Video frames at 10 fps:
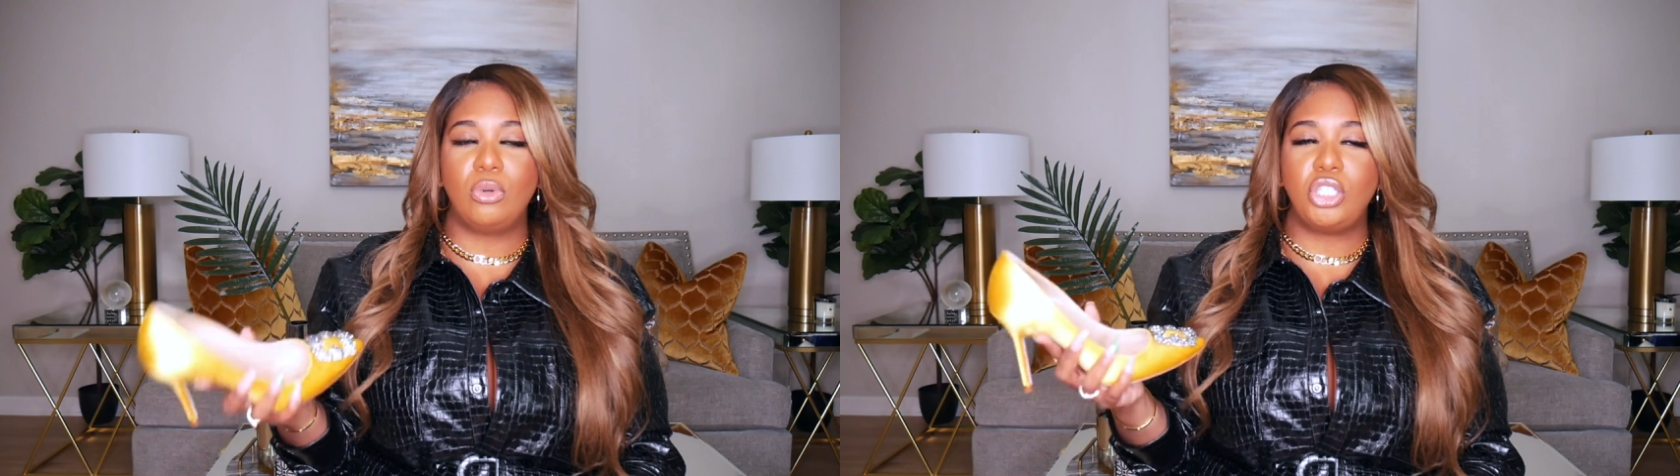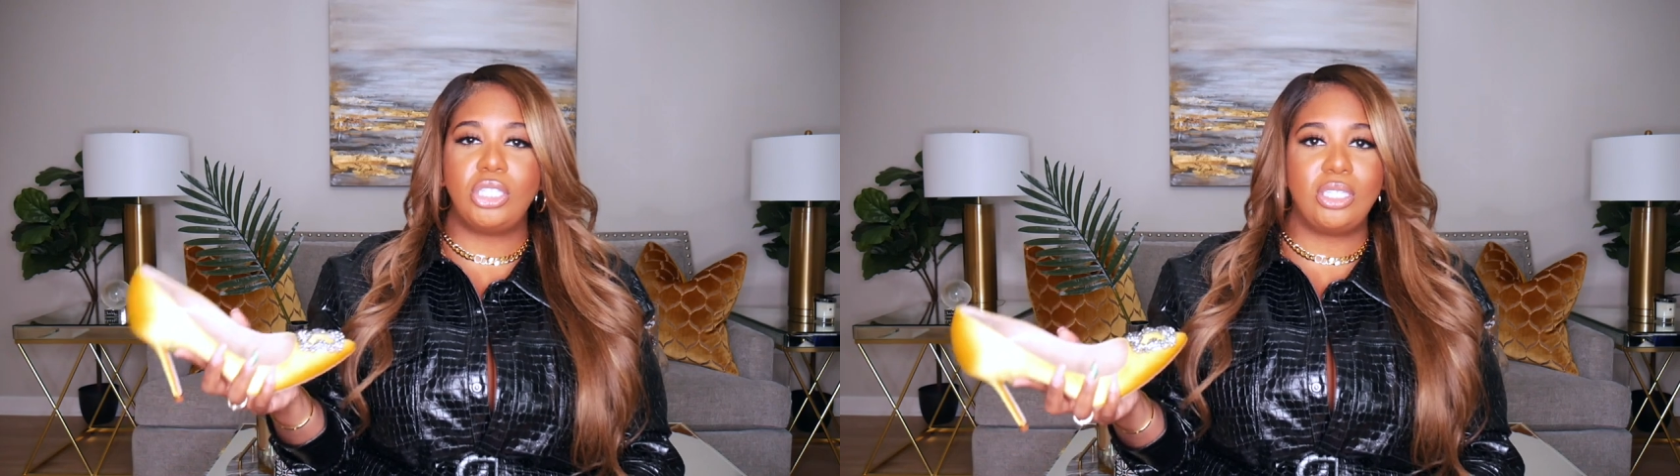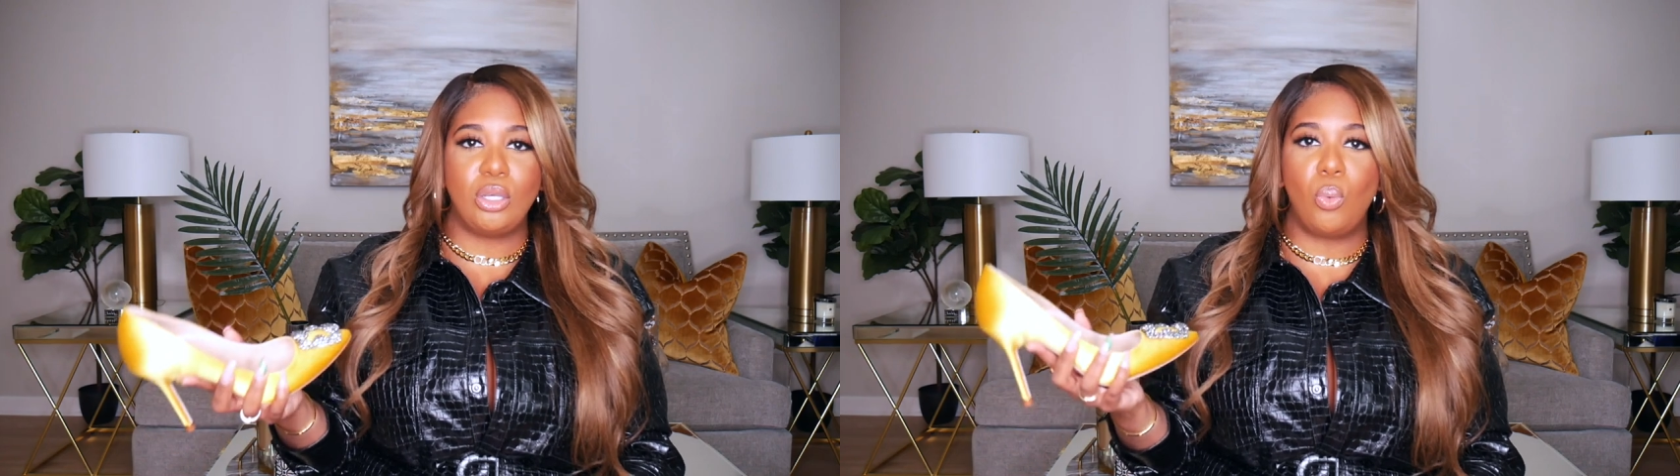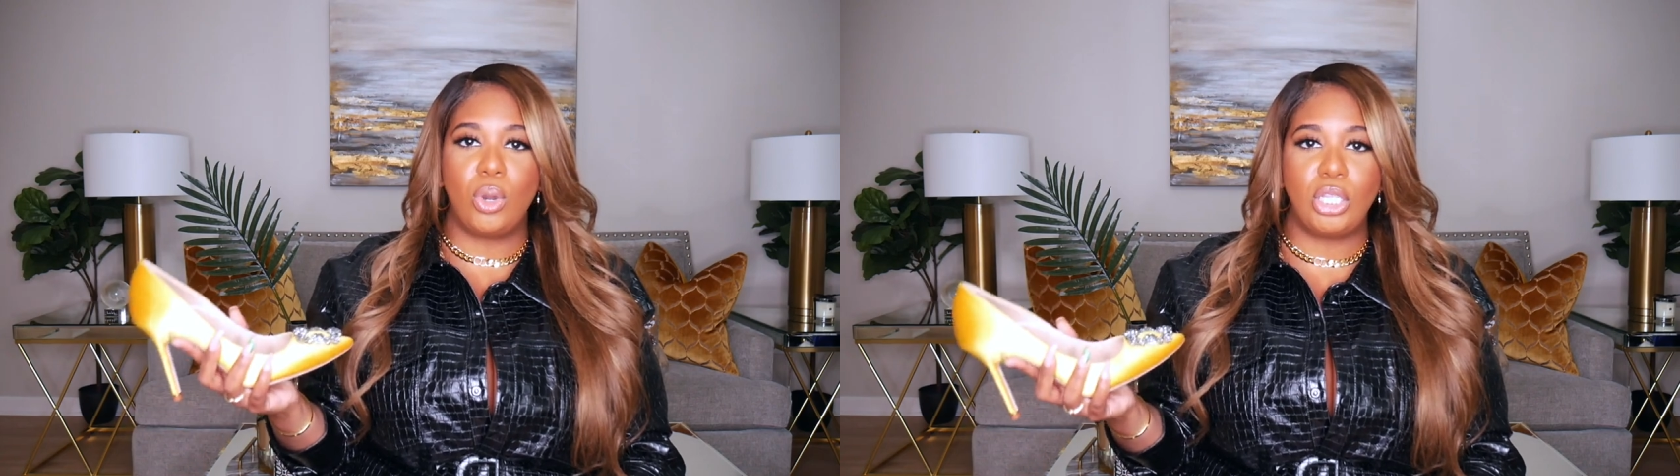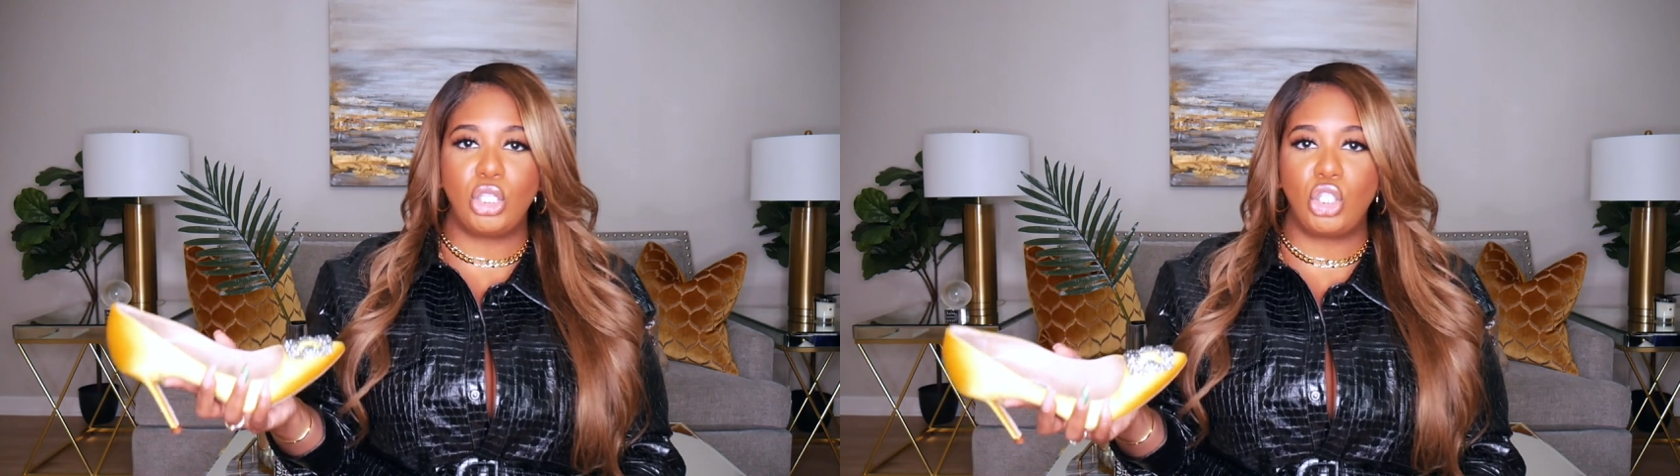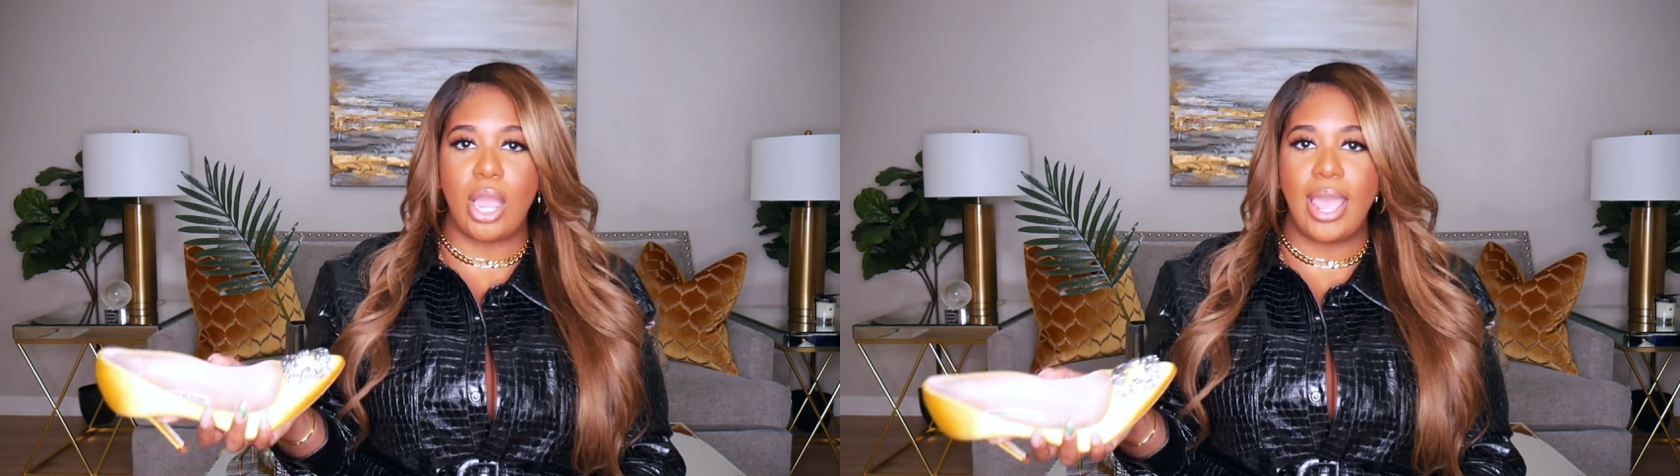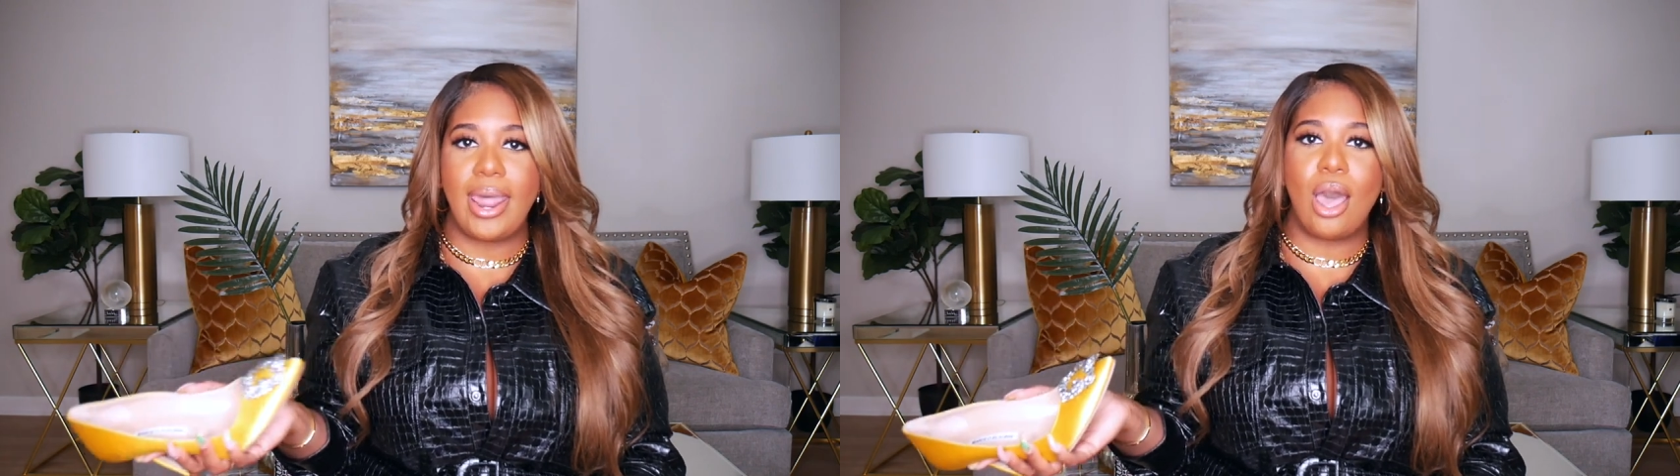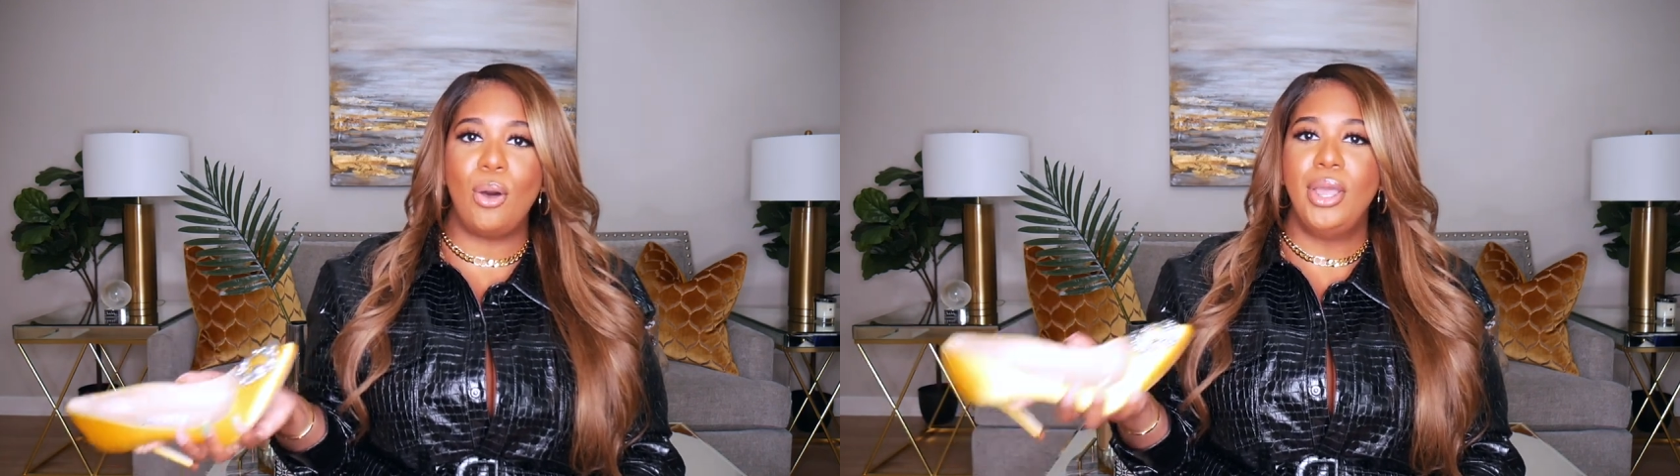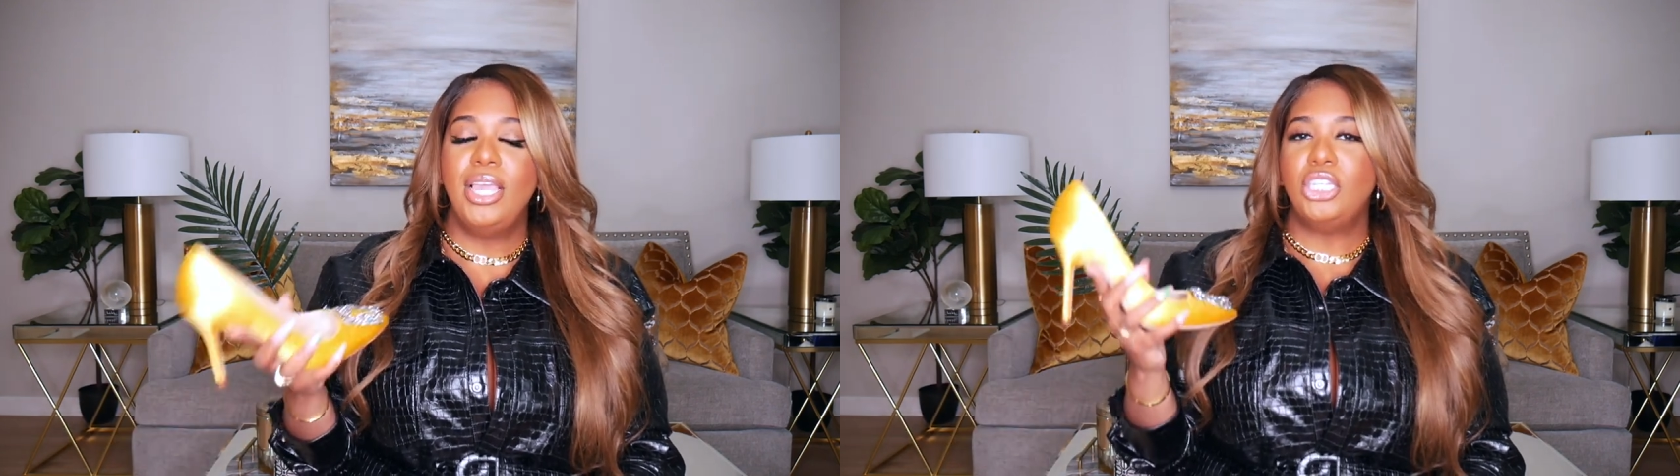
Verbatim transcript: She still wanted to try it out.